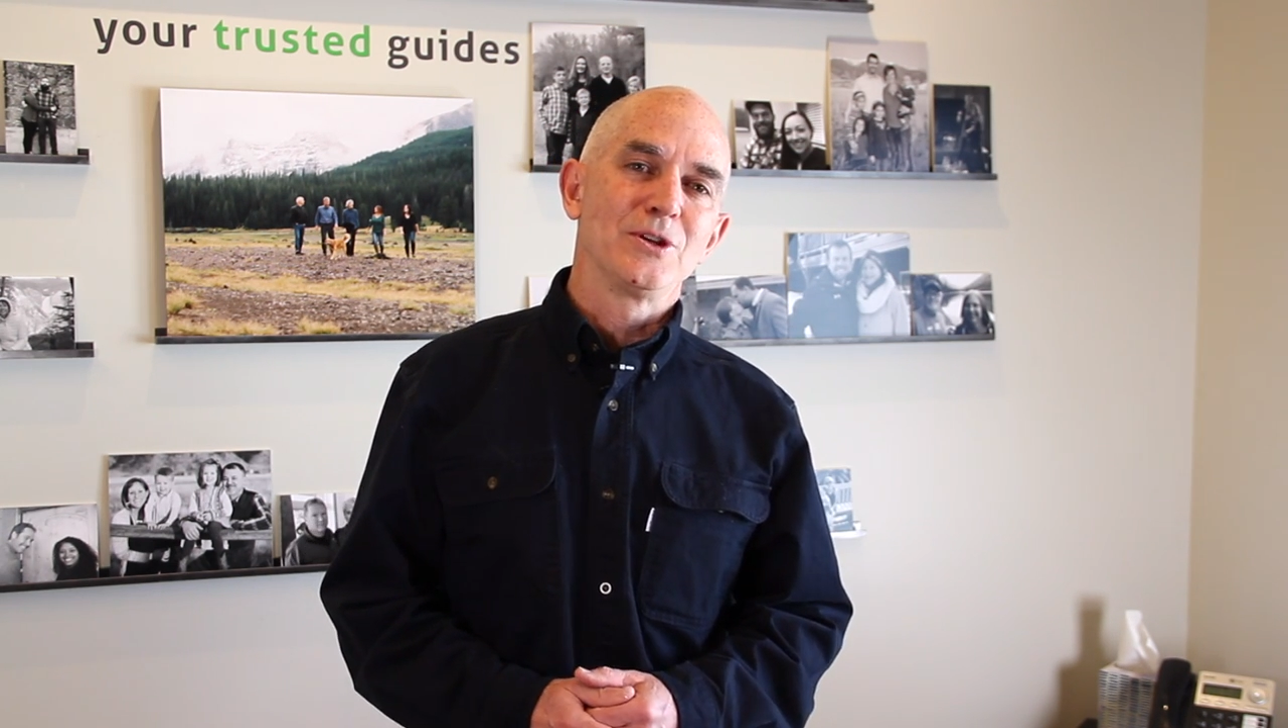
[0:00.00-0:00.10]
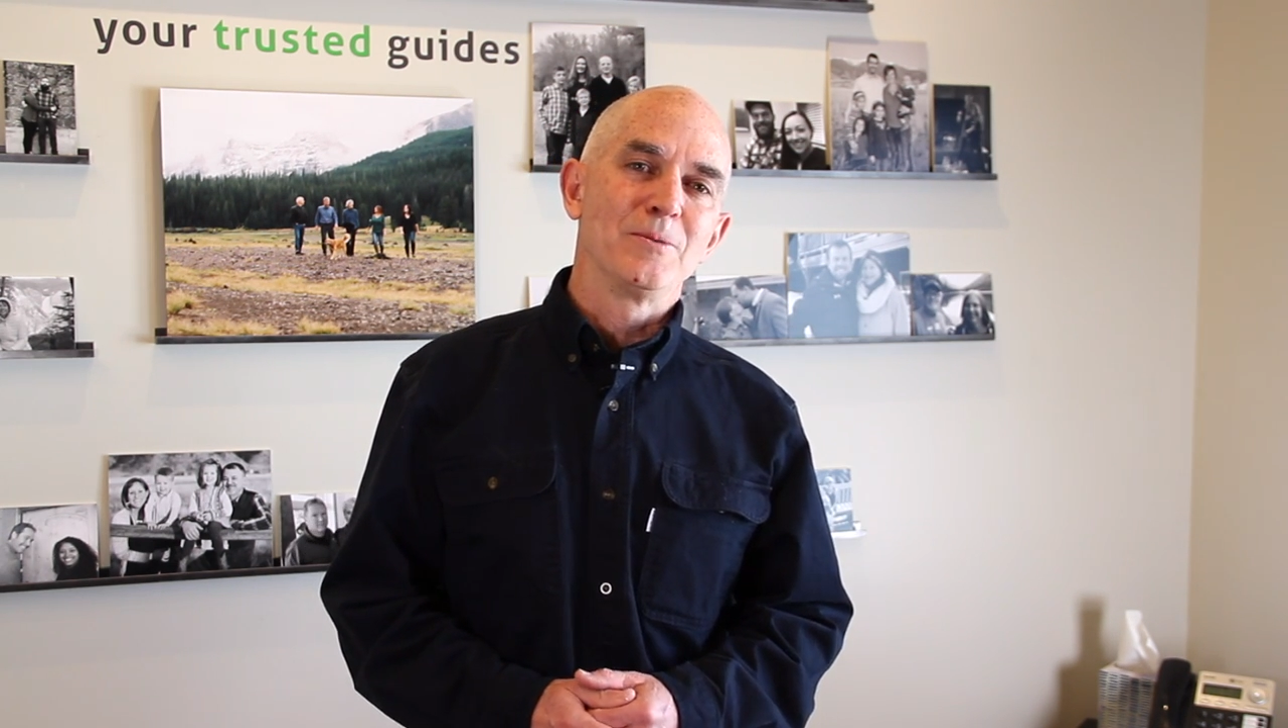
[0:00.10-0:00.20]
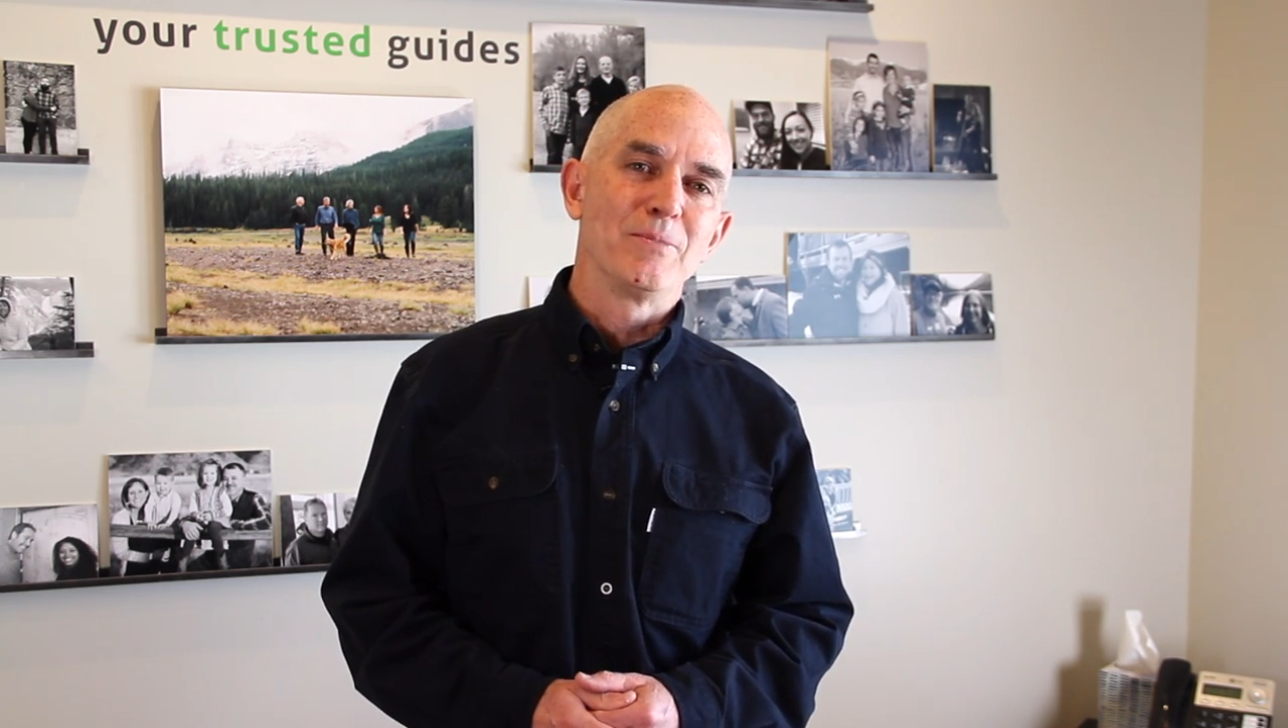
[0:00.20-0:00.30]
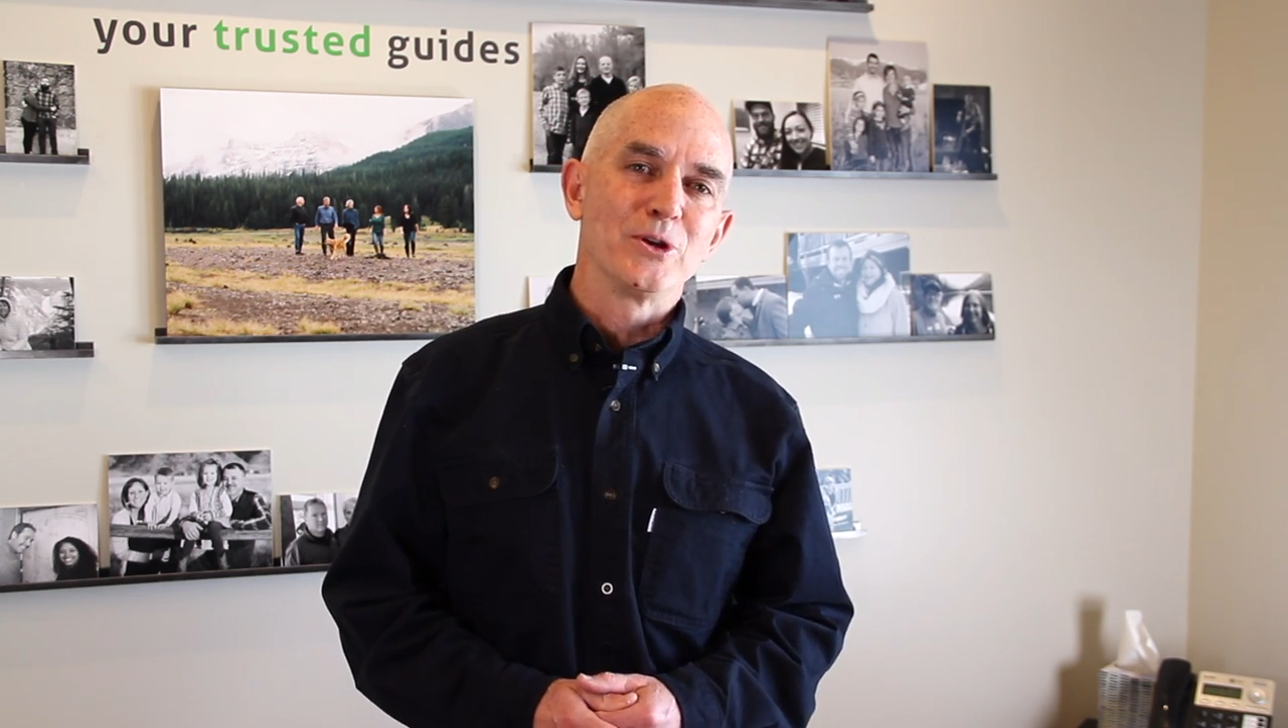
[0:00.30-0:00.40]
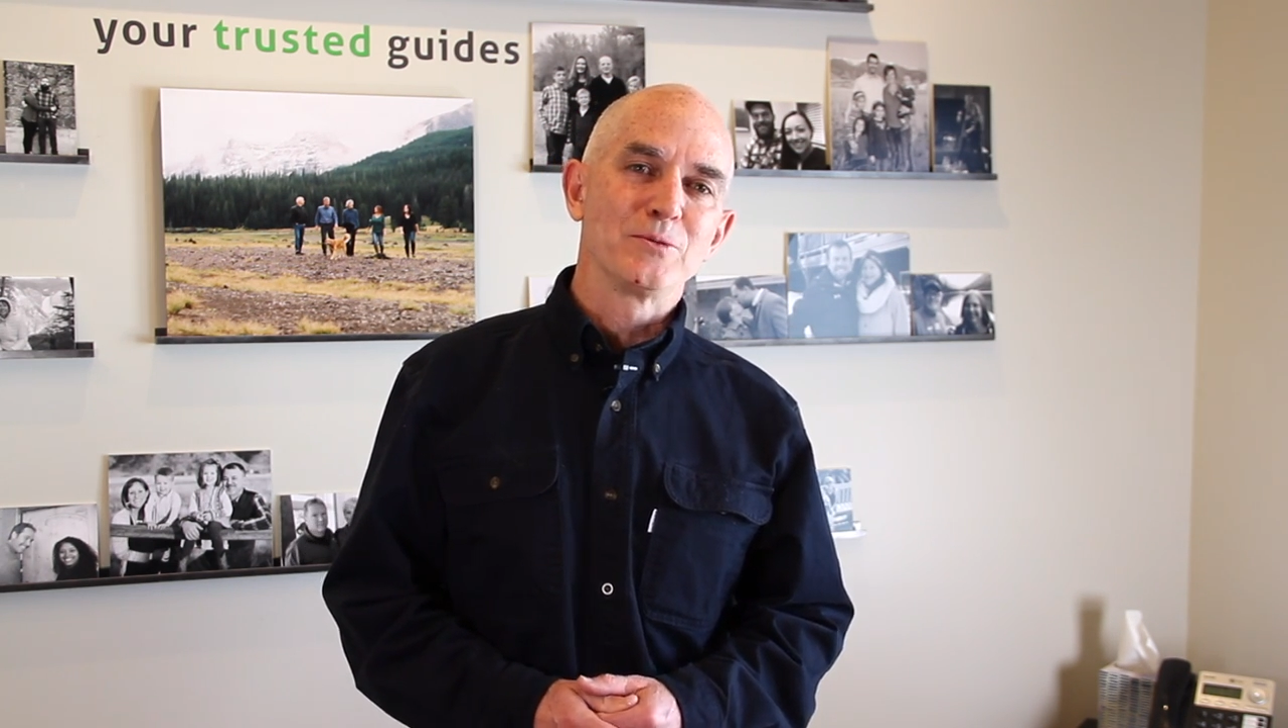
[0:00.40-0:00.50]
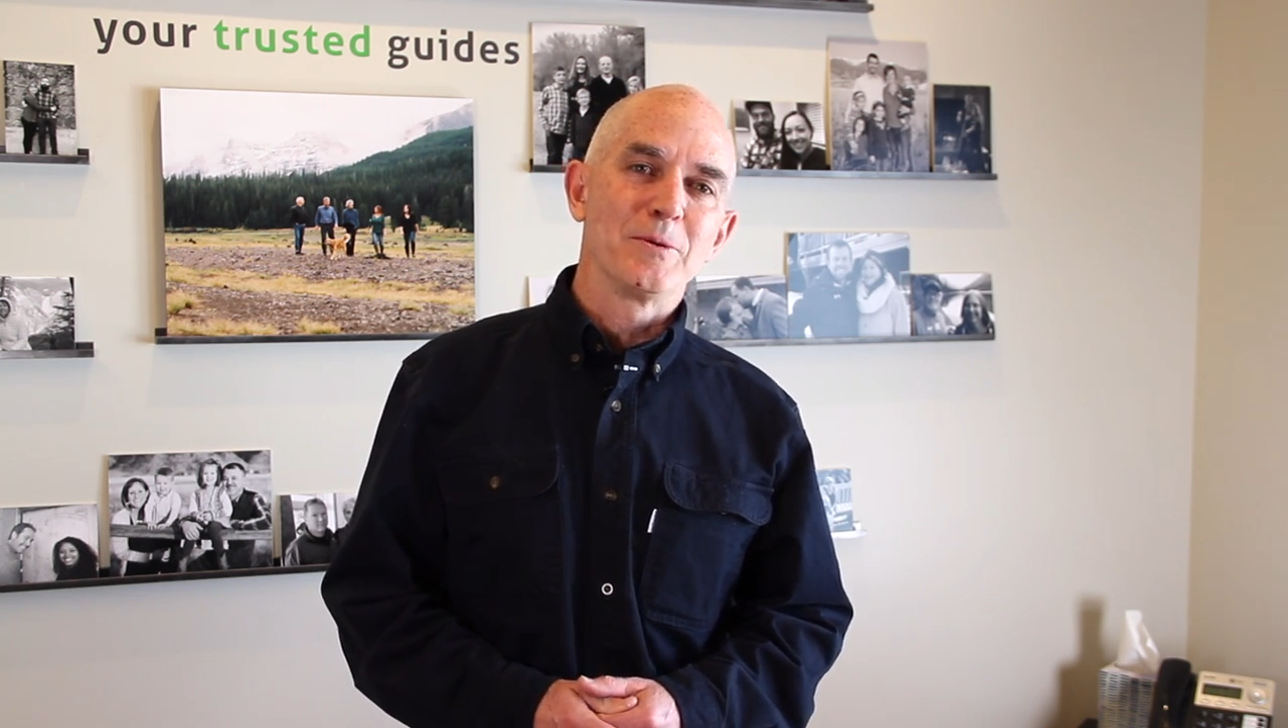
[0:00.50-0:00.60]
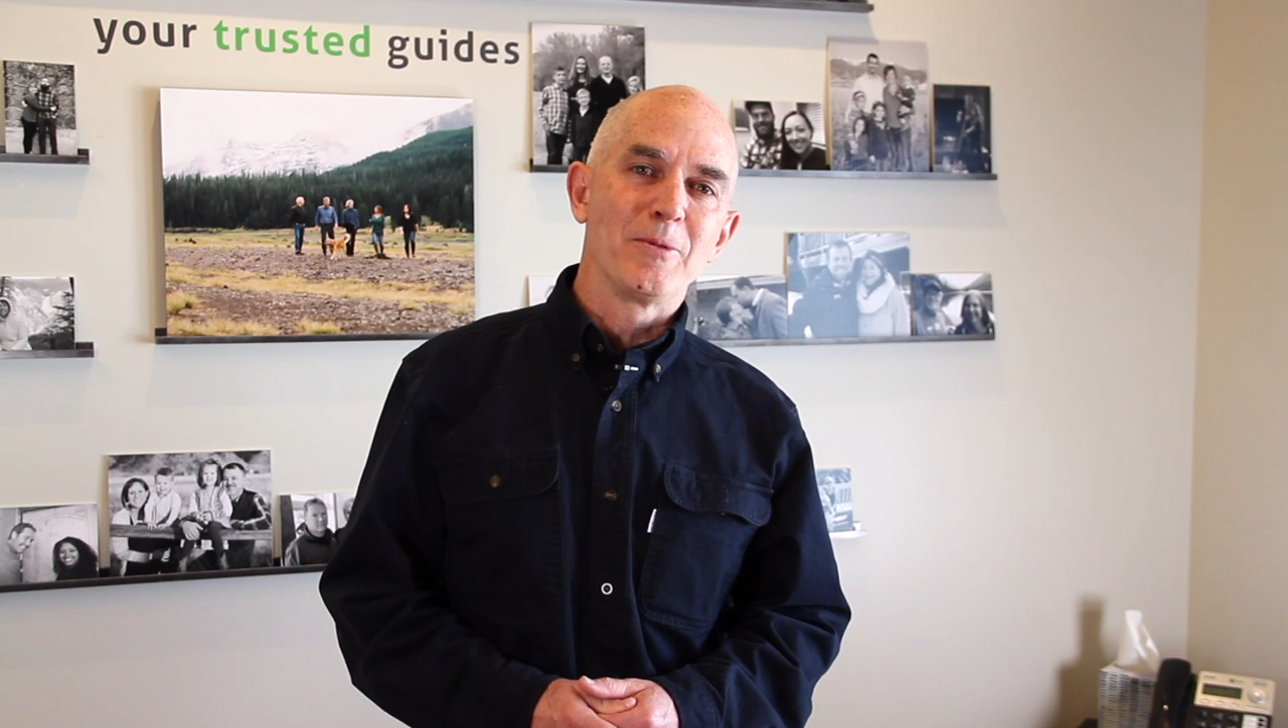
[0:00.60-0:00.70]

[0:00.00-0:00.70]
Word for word: in Bozeman,